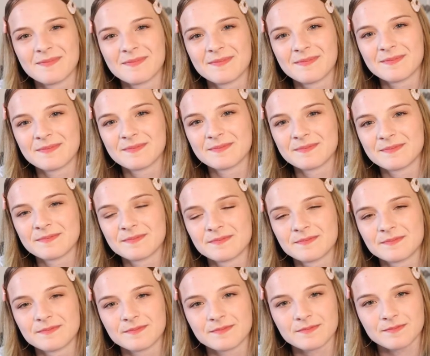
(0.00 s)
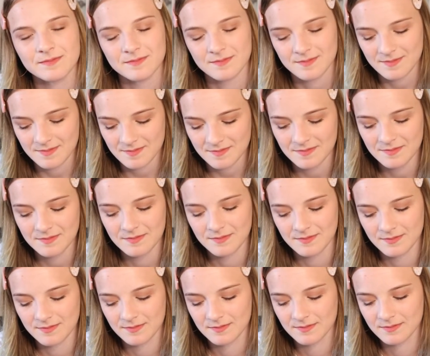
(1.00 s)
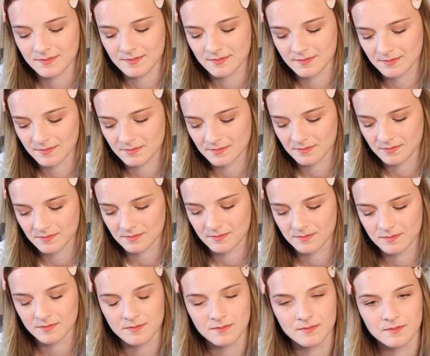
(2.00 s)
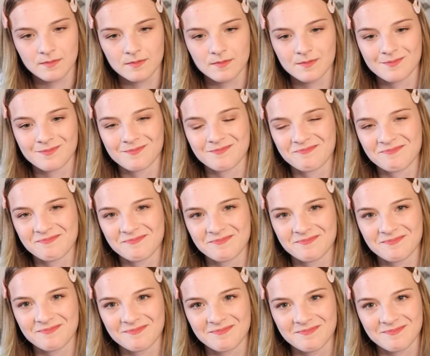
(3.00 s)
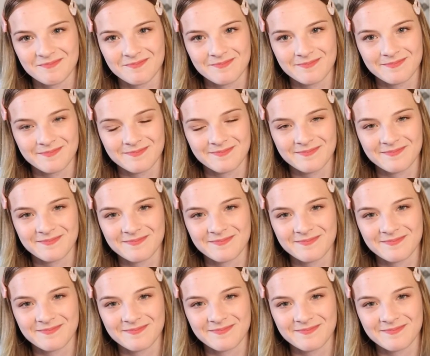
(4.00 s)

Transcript: (silent)